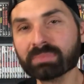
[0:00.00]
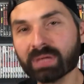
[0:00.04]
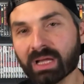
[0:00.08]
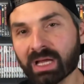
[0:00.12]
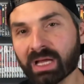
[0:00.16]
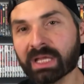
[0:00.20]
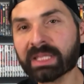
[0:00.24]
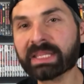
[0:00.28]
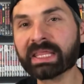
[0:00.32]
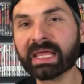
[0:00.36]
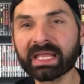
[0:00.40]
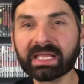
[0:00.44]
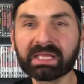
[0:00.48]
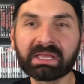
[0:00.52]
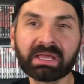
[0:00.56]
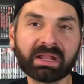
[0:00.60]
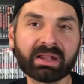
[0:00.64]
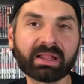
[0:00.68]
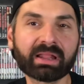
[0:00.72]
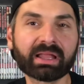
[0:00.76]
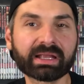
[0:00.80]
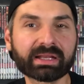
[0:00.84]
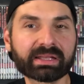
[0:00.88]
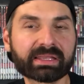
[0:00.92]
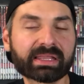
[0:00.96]
oh, I kind
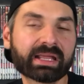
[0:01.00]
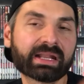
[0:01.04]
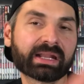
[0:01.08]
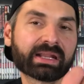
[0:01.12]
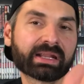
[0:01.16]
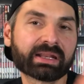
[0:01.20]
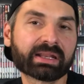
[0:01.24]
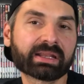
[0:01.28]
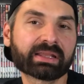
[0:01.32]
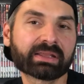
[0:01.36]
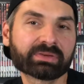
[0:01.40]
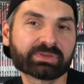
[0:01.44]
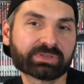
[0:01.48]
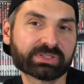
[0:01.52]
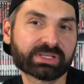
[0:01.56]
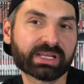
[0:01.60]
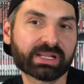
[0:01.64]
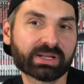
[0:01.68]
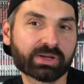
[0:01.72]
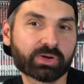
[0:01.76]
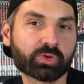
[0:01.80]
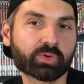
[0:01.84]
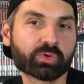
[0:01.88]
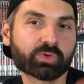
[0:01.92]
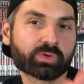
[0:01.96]
of liked that ending. mean, was
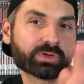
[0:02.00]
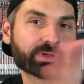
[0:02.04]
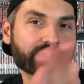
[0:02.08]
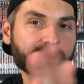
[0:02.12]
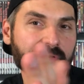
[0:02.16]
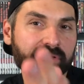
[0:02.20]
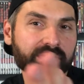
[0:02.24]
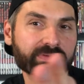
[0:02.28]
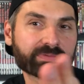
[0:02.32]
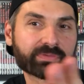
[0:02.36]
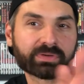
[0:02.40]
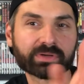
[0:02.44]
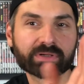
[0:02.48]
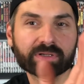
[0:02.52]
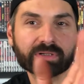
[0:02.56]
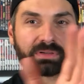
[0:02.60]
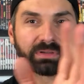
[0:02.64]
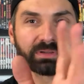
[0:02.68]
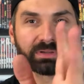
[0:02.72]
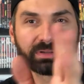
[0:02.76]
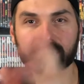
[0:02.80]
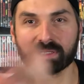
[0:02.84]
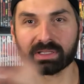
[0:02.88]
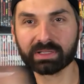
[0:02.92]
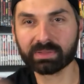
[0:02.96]
kind of cool, a little different
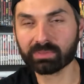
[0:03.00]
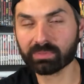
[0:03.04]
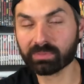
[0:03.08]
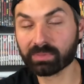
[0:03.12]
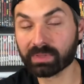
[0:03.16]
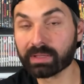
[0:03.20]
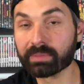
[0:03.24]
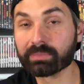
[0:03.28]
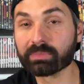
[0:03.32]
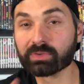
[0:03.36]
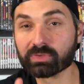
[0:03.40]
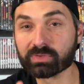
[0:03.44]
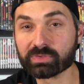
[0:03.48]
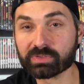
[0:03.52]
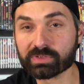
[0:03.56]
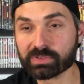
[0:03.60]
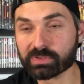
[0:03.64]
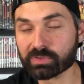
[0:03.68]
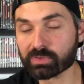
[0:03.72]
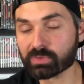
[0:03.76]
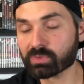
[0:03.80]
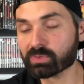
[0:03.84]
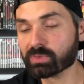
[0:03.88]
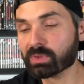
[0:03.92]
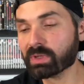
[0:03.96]
than what I'm used
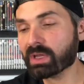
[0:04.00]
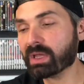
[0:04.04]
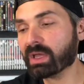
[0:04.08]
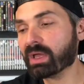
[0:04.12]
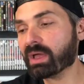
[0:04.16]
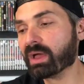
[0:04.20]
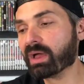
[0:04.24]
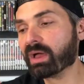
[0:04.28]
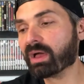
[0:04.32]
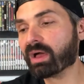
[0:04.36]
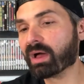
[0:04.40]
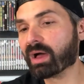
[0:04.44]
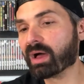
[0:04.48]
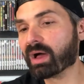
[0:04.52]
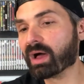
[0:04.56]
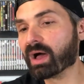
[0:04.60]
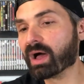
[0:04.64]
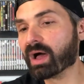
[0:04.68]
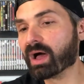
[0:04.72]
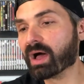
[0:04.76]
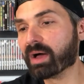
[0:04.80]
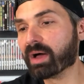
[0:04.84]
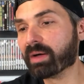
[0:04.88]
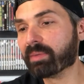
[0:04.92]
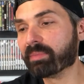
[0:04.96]
to.
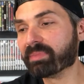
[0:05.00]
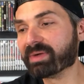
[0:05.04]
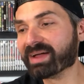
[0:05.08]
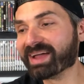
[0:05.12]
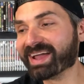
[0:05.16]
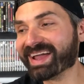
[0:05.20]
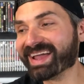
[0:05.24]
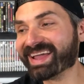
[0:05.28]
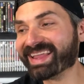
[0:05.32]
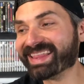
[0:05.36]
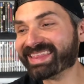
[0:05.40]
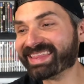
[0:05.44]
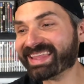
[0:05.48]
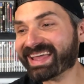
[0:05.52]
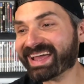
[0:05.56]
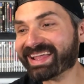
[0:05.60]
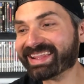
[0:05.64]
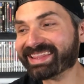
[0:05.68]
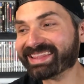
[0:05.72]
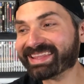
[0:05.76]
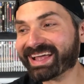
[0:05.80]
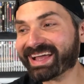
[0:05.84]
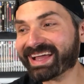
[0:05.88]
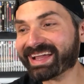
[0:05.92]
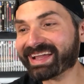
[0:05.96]
Um, and
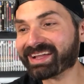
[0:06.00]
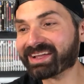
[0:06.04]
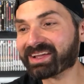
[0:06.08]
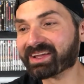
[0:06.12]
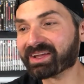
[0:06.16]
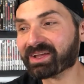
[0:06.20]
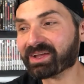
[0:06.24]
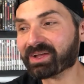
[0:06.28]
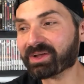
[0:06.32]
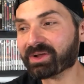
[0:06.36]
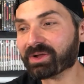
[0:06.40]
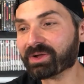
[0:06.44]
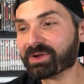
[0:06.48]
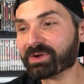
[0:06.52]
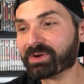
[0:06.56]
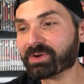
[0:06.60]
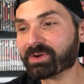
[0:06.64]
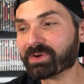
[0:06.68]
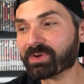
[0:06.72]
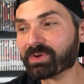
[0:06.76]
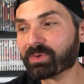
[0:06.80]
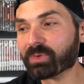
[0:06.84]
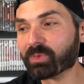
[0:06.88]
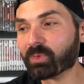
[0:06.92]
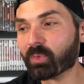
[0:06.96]
then, like,
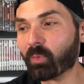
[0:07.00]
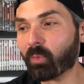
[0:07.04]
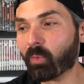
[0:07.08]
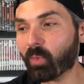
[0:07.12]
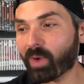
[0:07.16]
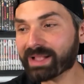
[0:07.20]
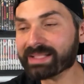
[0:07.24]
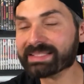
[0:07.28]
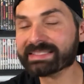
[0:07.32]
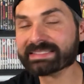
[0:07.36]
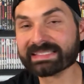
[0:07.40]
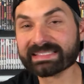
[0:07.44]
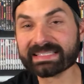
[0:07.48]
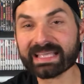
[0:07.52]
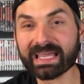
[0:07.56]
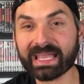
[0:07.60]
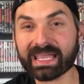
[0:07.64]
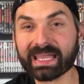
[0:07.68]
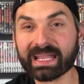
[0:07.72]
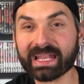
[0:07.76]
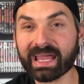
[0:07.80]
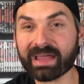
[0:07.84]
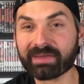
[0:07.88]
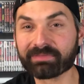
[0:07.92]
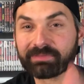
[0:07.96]
one
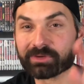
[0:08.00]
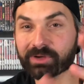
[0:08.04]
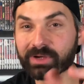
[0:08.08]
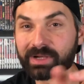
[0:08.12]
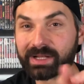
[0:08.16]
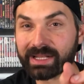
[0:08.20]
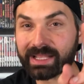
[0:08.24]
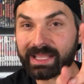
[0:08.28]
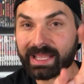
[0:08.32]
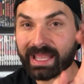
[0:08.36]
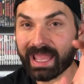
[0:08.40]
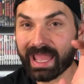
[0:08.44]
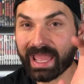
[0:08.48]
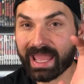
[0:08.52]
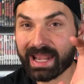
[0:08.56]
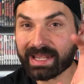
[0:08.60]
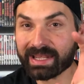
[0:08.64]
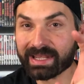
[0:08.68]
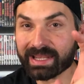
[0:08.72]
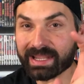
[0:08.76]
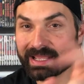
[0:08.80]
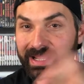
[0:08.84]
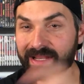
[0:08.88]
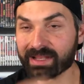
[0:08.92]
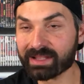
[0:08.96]
second after it
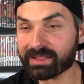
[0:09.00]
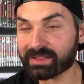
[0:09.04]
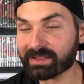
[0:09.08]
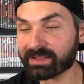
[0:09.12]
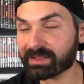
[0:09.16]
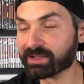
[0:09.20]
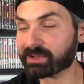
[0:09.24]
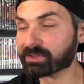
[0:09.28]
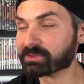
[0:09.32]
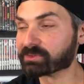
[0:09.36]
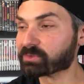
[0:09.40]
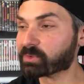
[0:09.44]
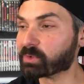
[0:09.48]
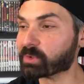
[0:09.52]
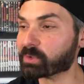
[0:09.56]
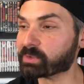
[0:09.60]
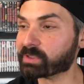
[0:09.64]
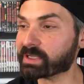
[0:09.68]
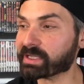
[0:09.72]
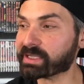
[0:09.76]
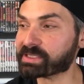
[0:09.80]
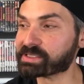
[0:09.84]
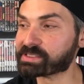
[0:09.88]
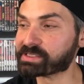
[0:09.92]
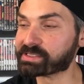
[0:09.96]
ended, here's
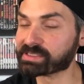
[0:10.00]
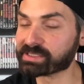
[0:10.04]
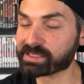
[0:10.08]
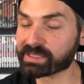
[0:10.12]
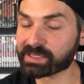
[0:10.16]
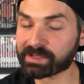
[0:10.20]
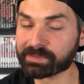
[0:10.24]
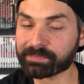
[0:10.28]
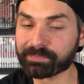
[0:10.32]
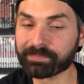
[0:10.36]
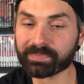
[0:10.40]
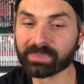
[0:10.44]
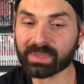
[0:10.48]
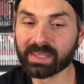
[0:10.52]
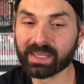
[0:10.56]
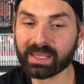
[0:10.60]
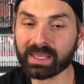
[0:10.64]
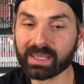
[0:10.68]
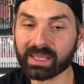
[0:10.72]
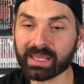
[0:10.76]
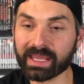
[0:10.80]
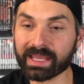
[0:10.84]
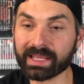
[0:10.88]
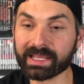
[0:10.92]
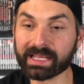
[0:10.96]
quotations again,
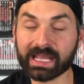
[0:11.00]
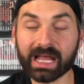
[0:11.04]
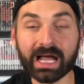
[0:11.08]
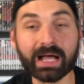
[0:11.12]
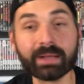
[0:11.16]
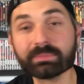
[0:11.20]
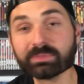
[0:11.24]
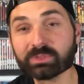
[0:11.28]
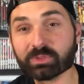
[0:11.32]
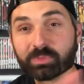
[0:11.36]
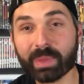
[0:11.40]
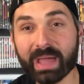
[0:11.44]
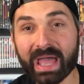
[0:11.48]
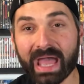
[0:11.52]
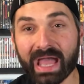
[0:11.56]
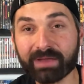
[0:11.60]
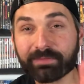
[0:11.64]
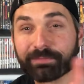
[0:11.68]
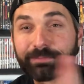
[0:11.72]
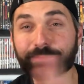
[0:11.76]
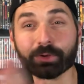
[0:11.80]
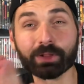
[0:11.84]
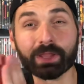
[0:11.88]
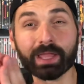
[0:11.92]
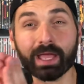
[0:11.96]
it comes
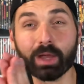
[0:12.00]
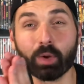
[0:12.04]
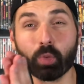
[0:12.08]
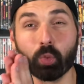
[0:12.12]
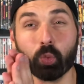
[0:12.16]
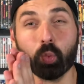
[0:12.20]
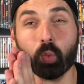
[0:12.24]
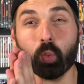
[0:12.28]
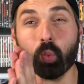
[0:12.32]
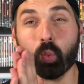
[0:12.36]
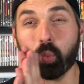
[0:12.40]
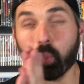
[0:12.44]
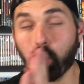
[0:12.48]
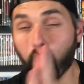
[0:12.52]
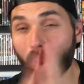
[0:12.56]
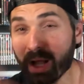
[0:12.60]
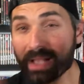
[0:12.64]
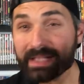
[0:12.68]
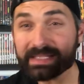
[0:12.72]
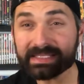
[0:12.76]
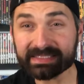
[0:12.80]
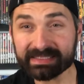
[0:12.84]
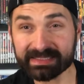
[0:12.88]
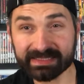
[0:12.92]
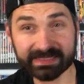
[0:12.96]
back for like
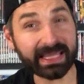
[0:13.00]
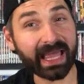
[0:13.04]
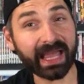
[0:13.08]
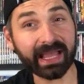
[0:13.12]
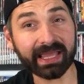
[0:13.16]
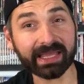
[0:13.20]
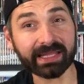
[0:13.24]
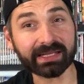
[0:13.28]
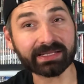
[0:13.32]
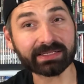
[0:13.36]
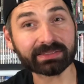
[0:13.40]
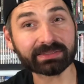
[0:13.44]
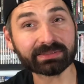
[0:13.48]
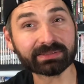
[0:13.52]
one second,